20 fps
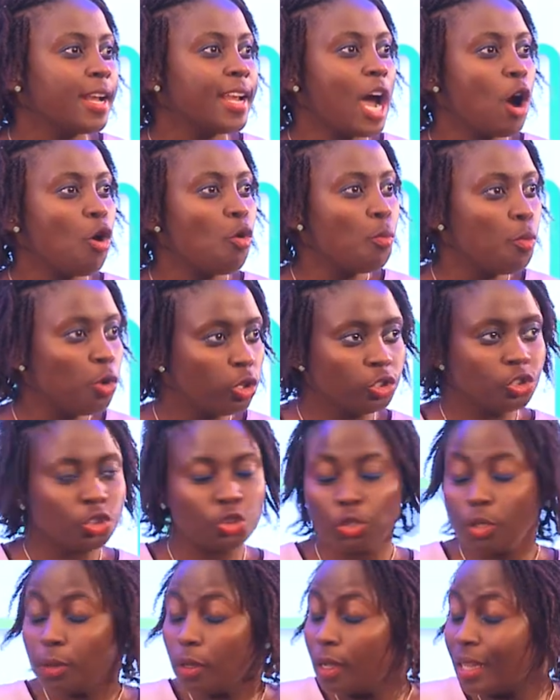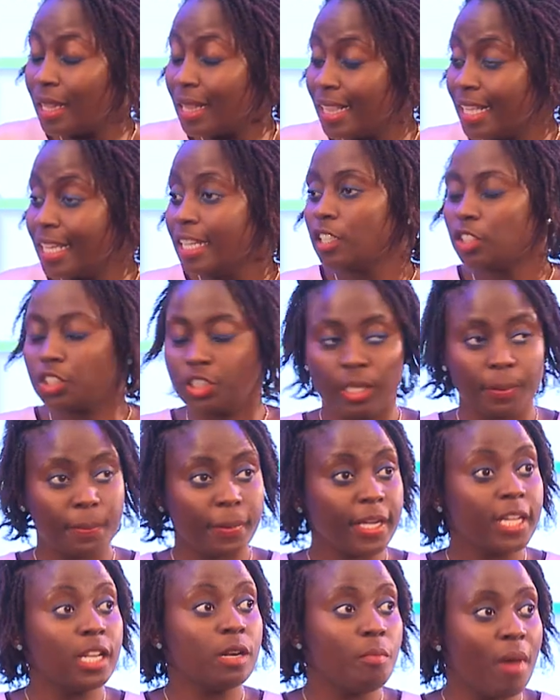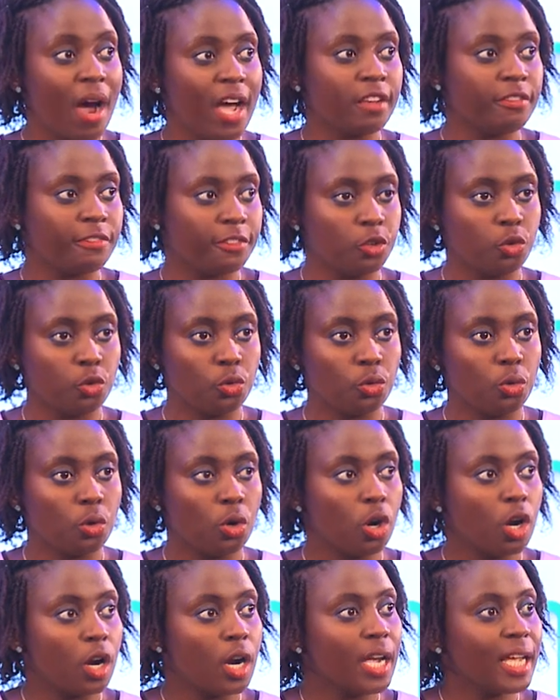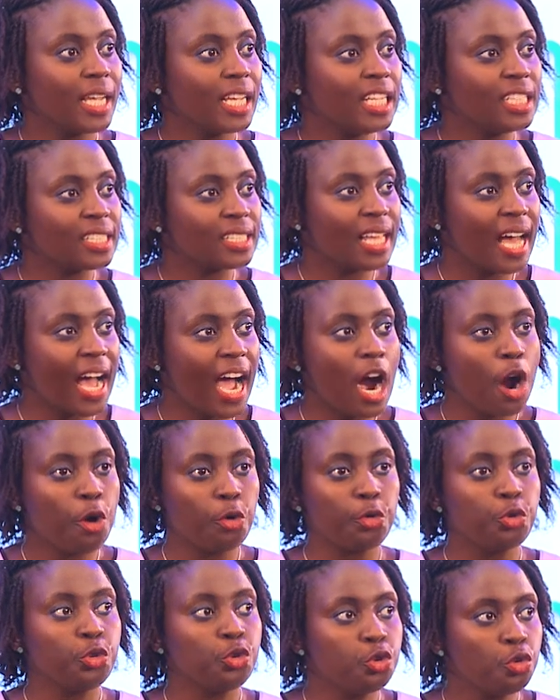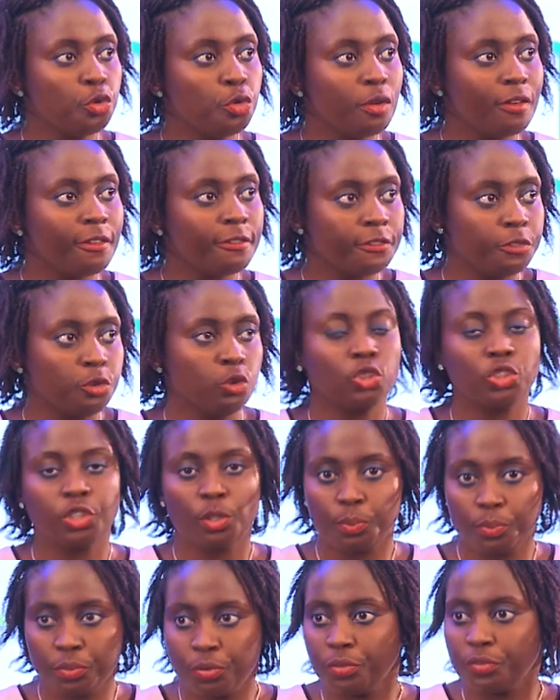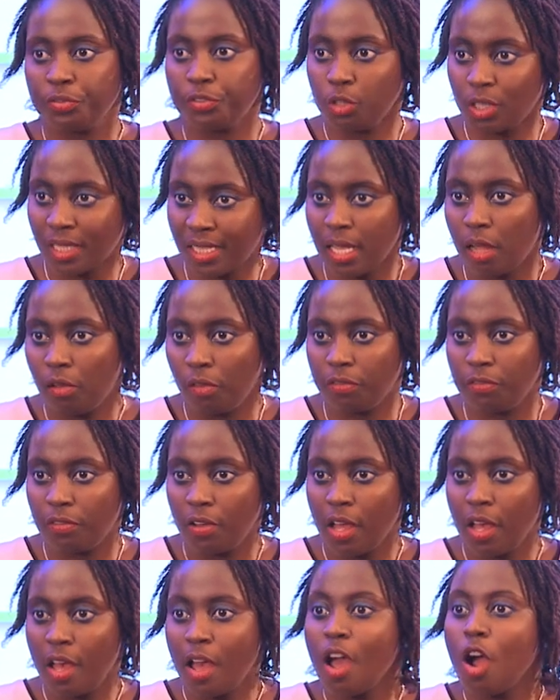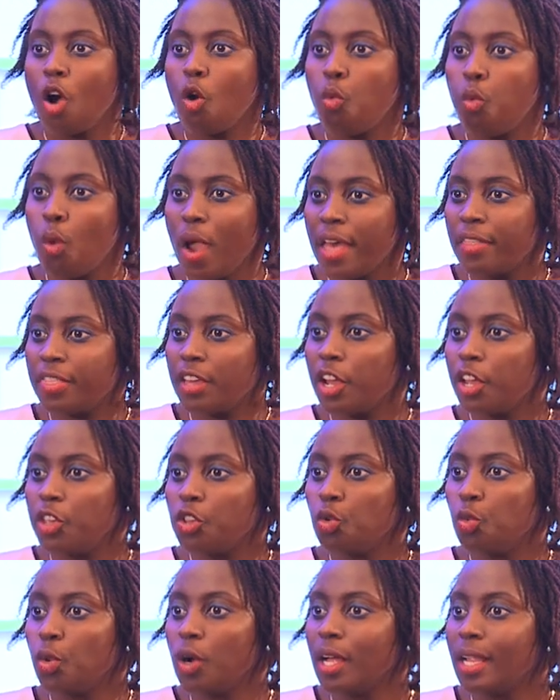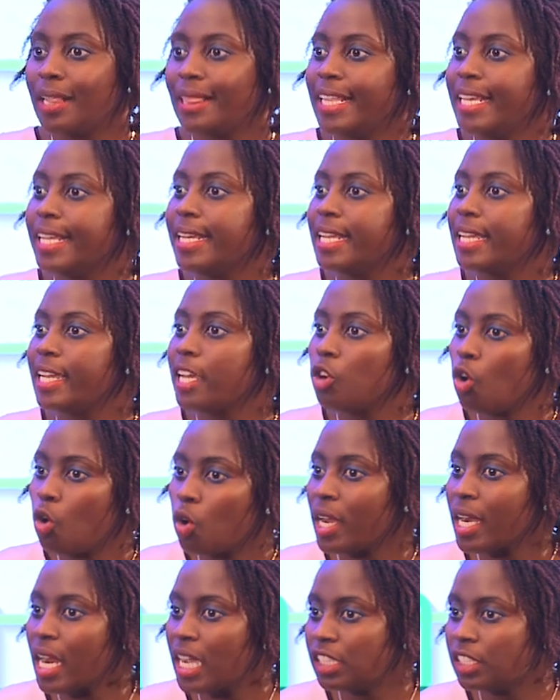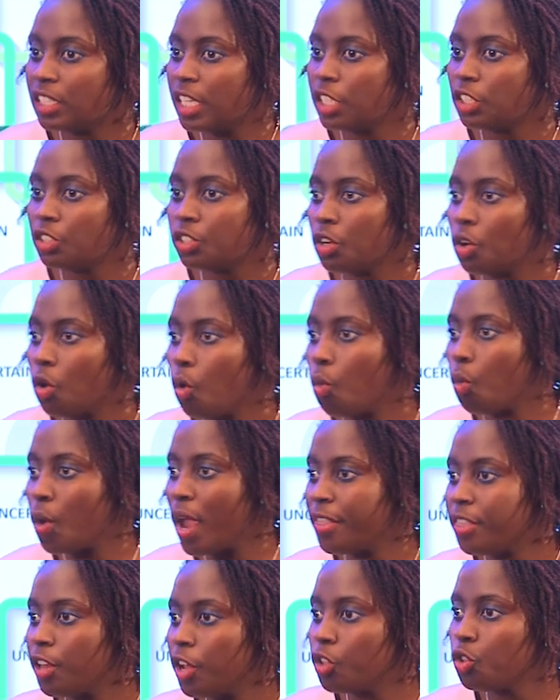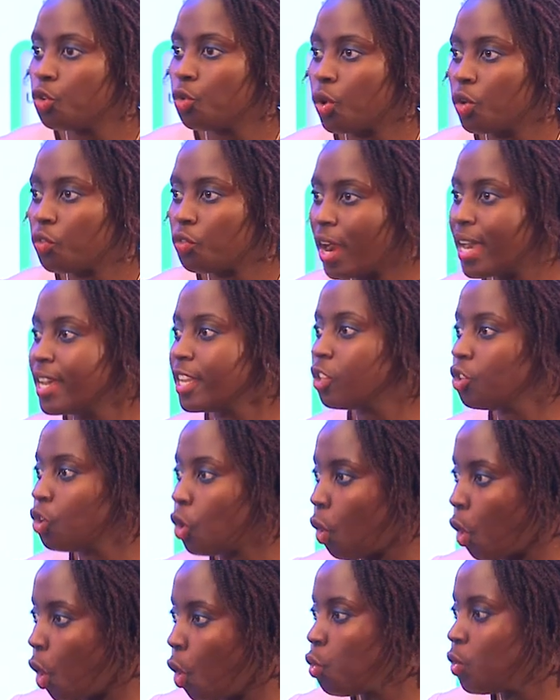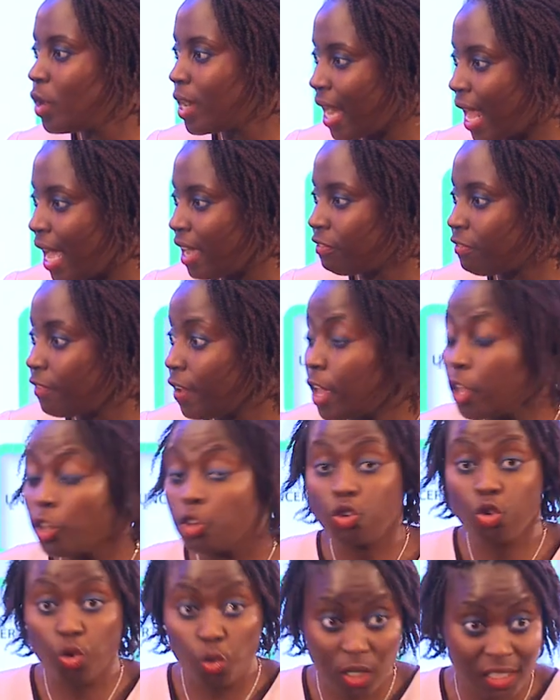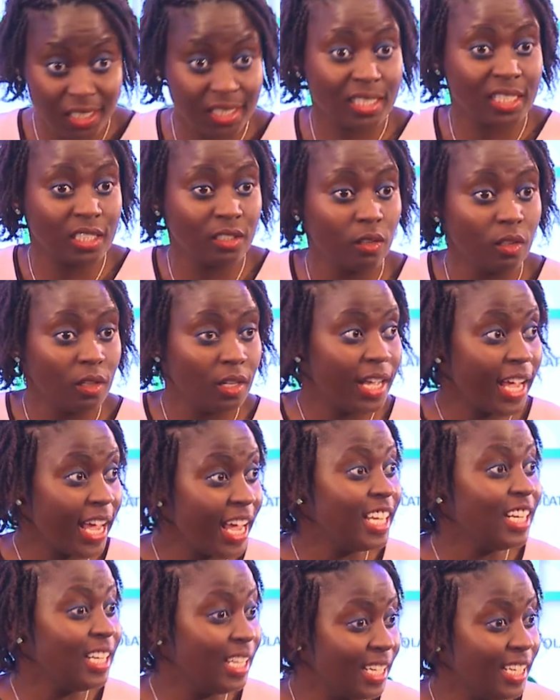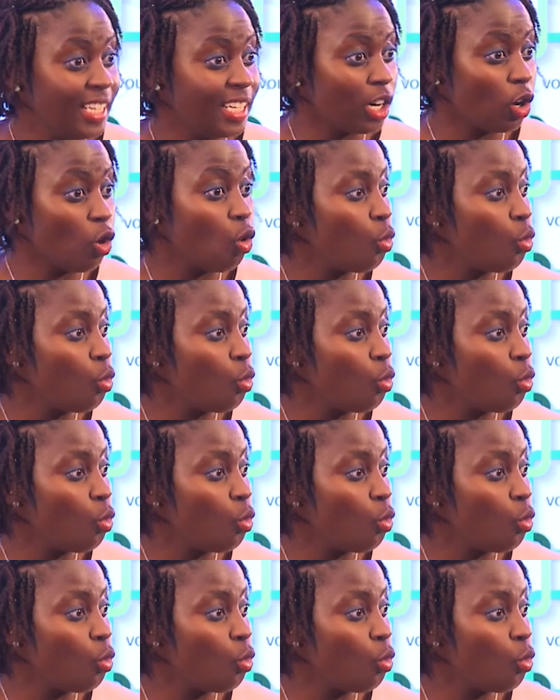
Now, moonshoot leadership, in my view, is how you future-proof yourself. Whether you are leading an organization or whether you are running your own life, you are still a leader.